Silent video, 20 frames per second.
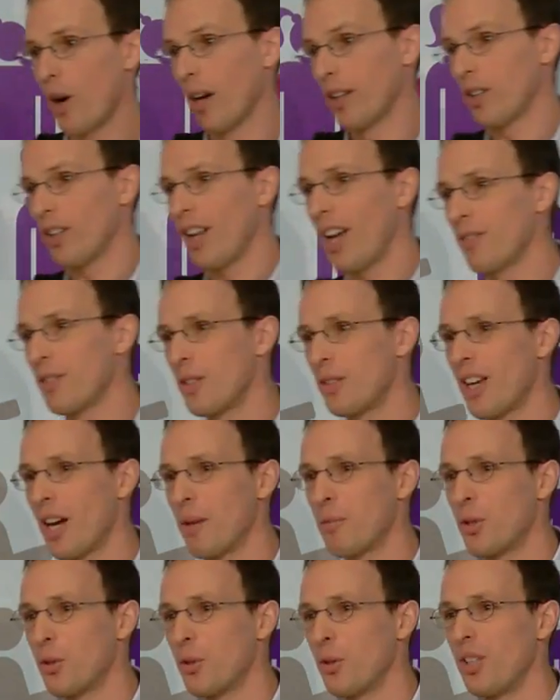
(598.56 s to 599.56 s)
I don't have the
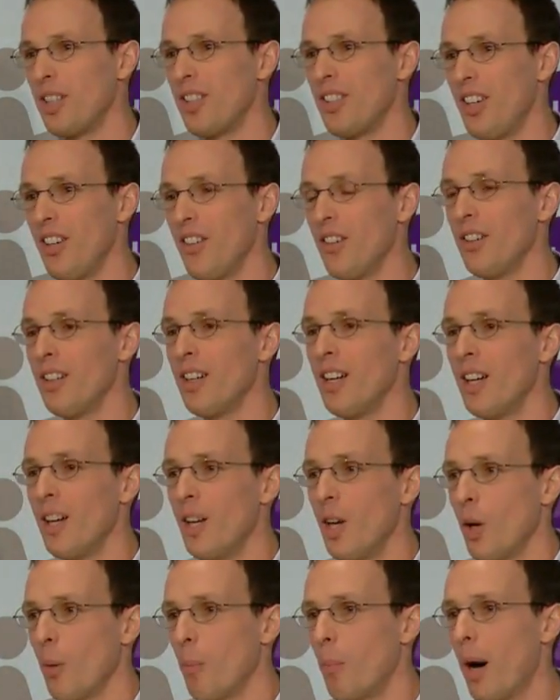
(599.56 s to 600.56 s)
time to do this here,
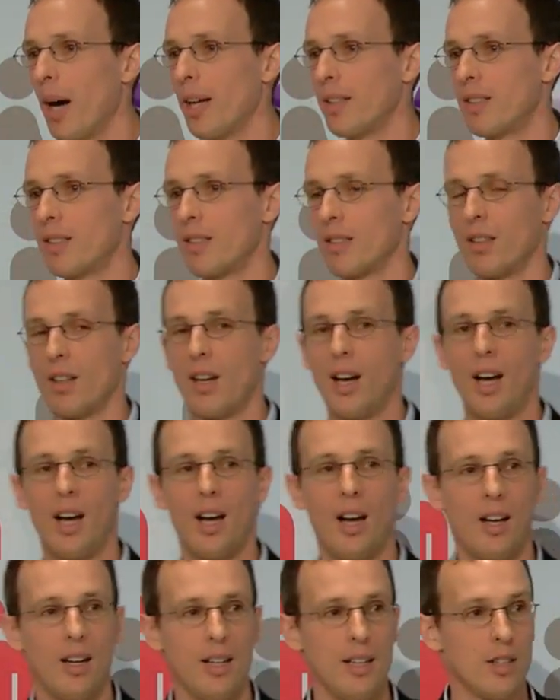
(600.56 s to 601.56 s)
But
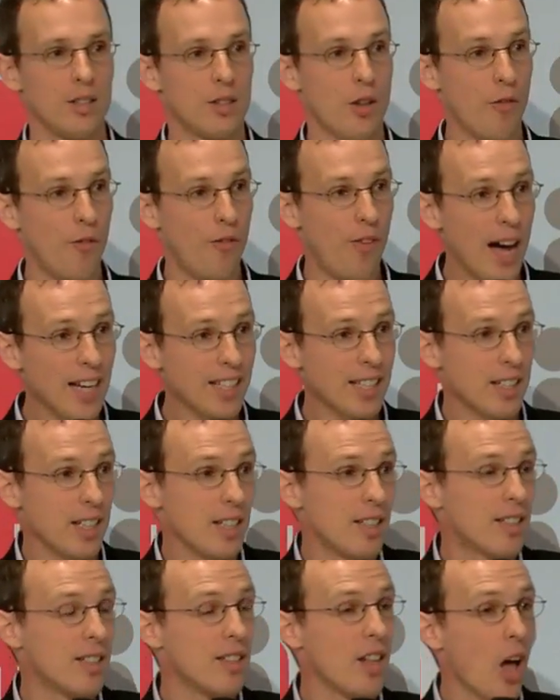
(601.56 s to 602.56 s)
the fact that
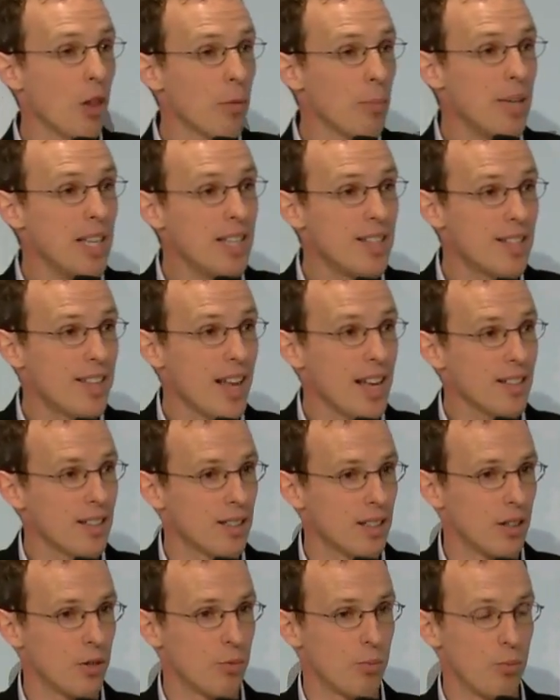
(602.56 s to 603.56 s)
it's
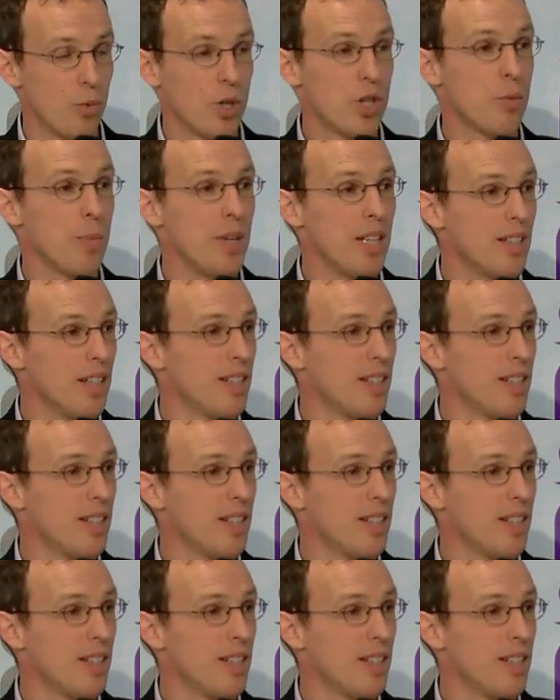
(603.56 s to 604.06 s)
non-mis-tested, which means